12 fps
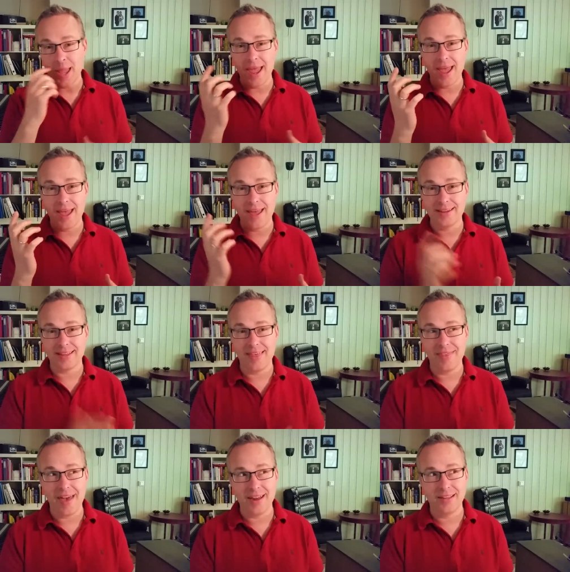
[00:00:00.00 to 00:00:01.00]
and
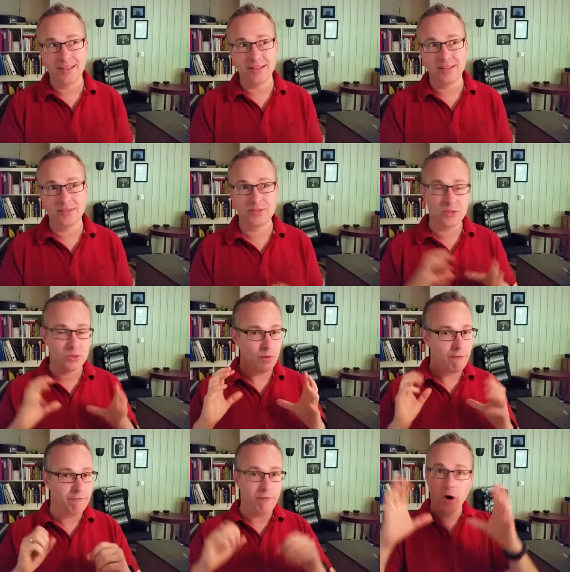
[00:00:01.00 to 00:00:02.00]
that is
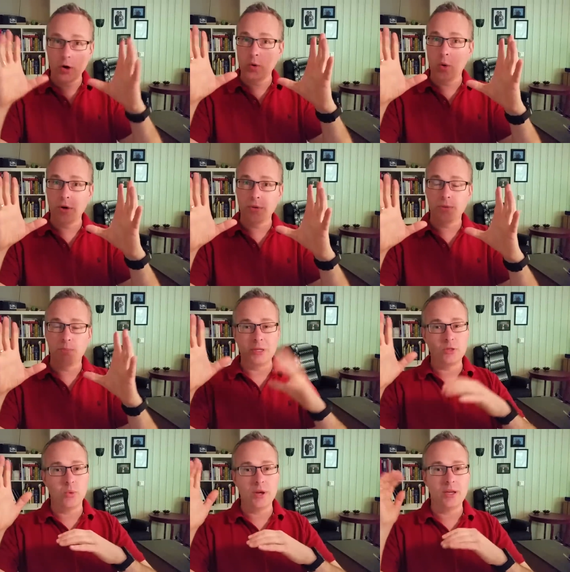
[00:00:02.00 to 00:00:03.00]
far north
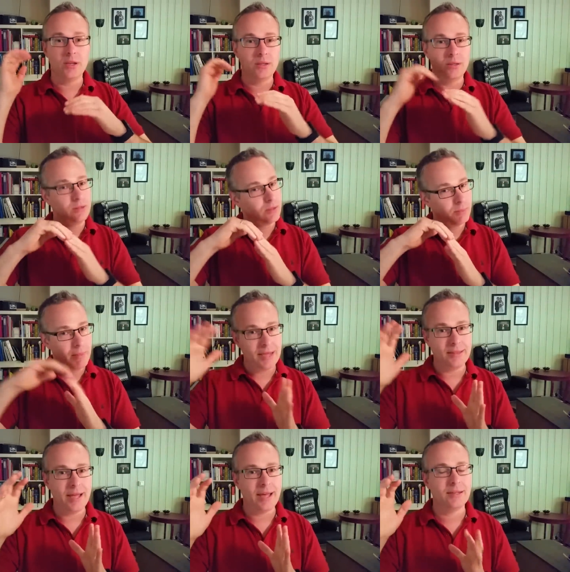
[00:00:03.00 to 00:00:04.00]
between the
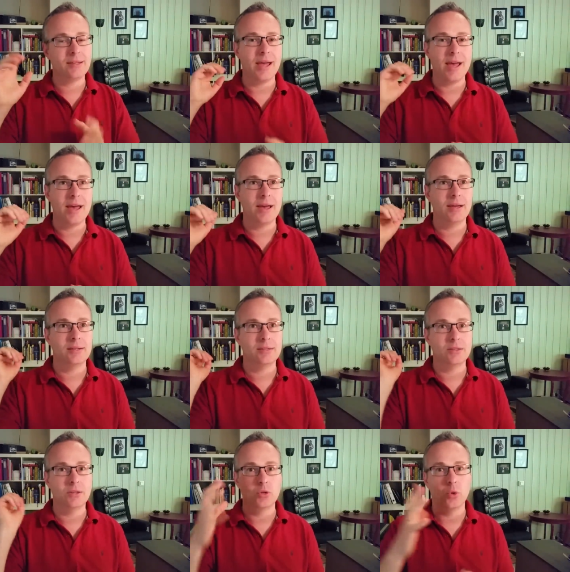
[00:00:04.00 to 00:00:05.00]
mainland
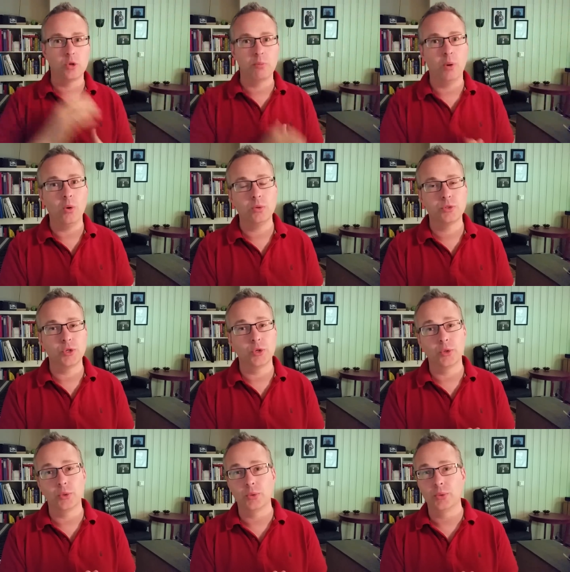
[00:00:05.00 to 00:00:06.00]
and the North Pole,
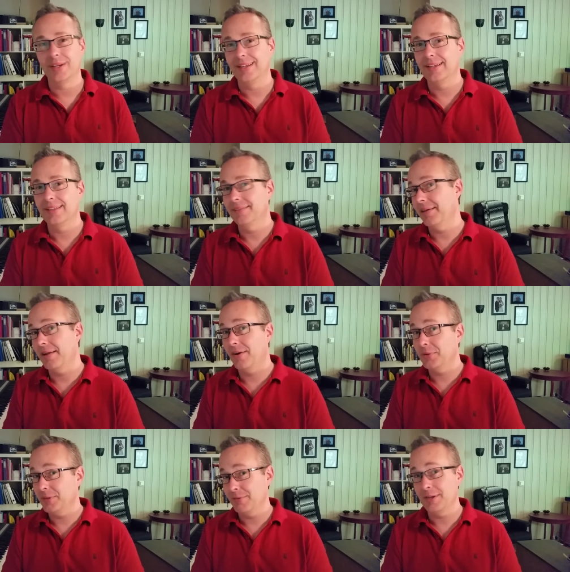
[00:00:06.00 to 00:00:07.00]
so they
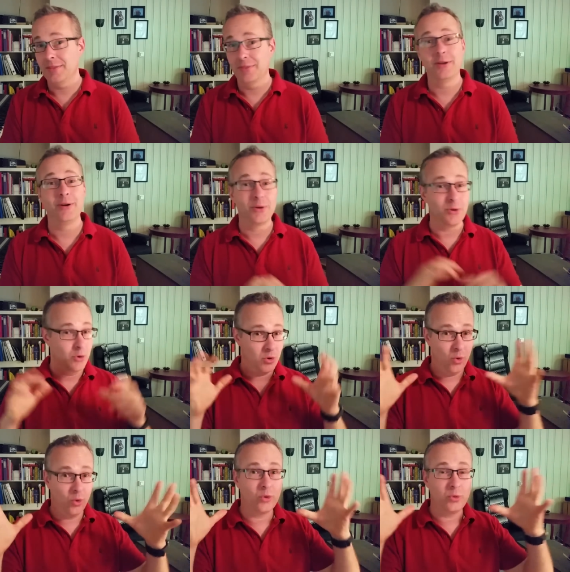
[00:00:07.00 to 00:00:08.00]
are living in their
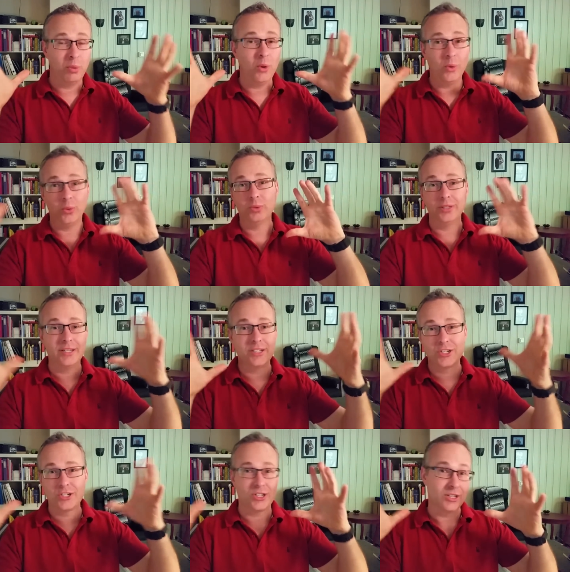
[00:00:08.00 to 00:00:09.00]
North
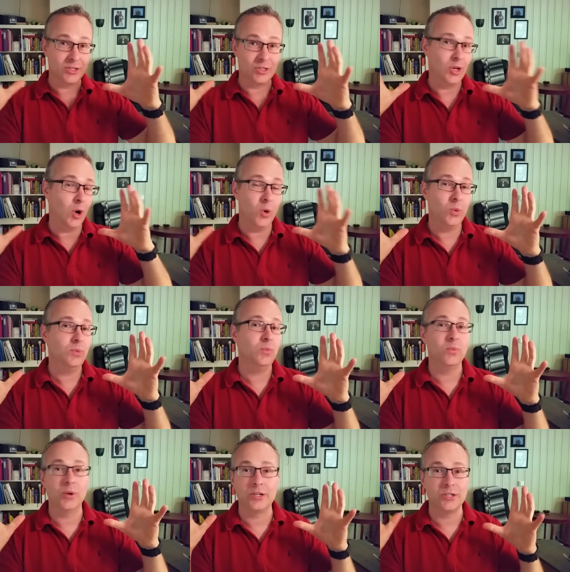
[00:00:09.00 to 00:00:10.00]
Pole-ish
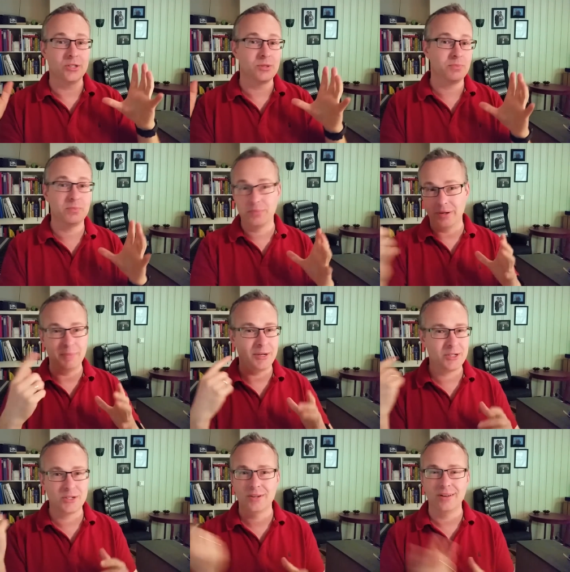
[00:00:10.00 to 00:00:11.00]
zone, which is pretty
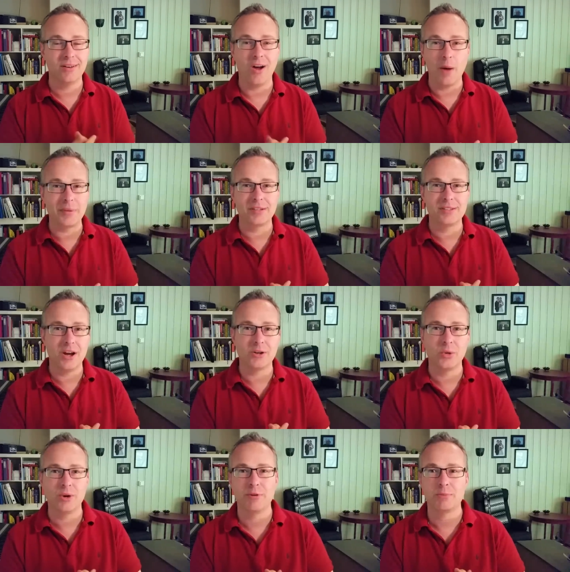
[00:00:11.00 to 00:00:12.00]
much common
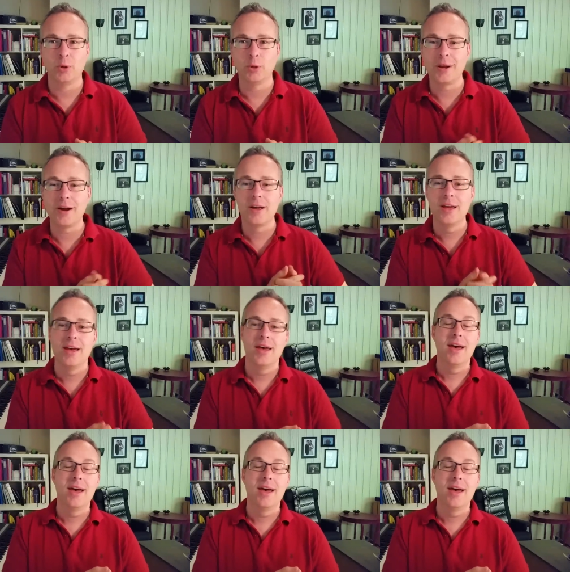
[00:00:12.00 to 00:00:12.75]
territory for a polar bear.